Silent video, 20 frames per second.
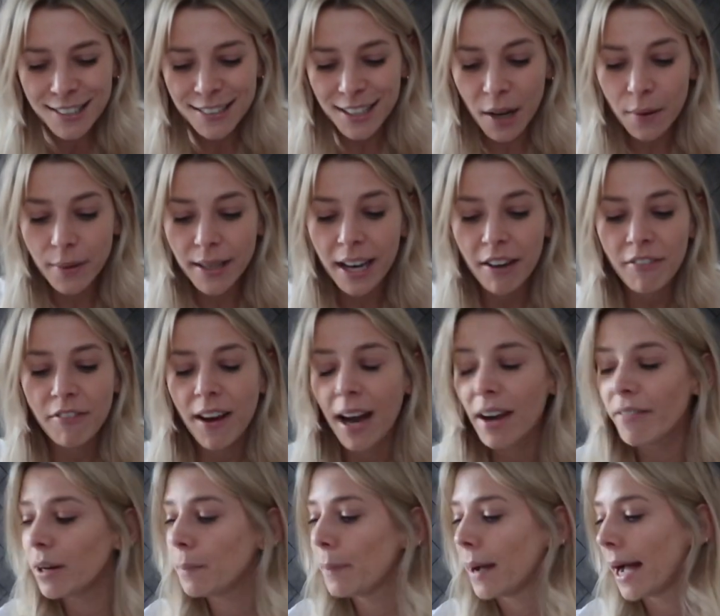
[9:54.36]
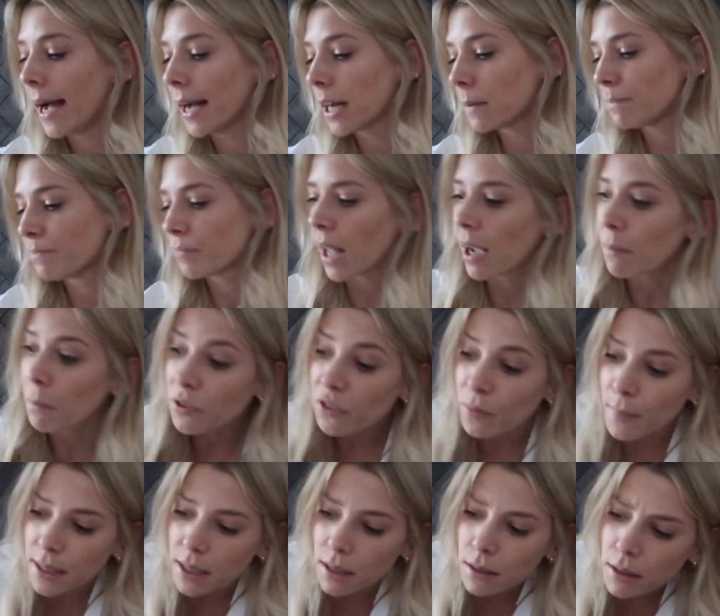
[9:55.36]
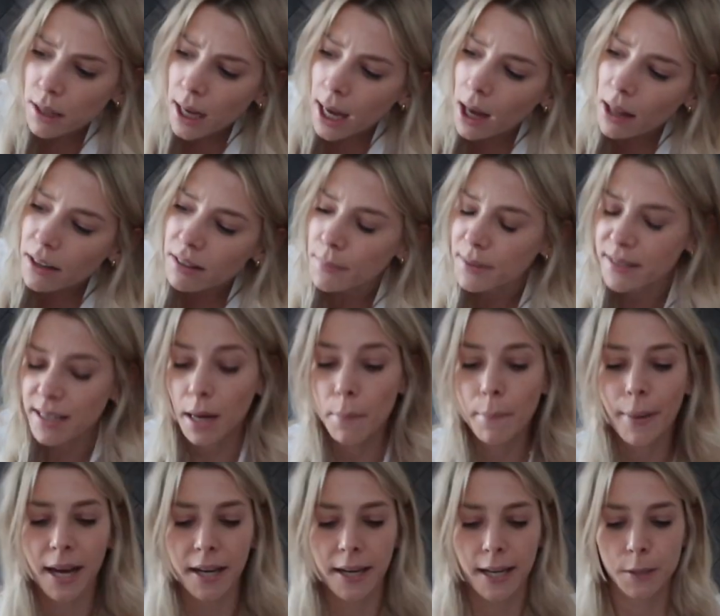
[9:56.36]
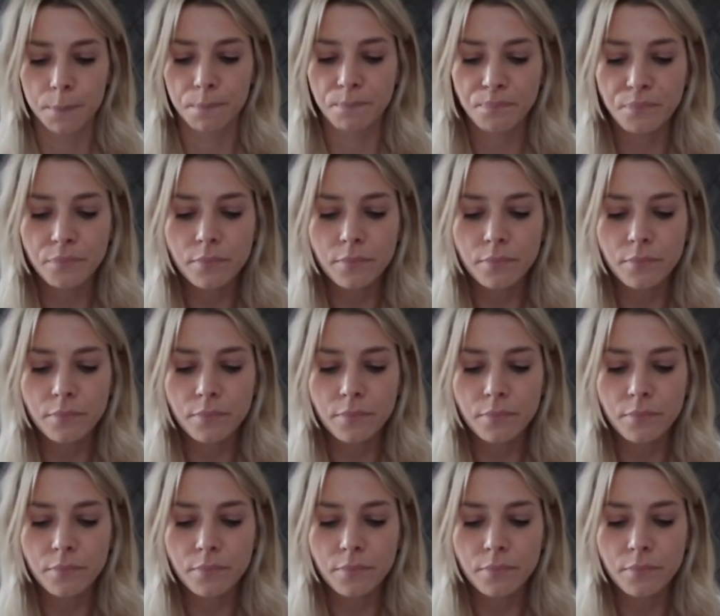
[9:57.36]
So you get 5 in a pack. I'm onto my, yeah, it's the 2nd pack now.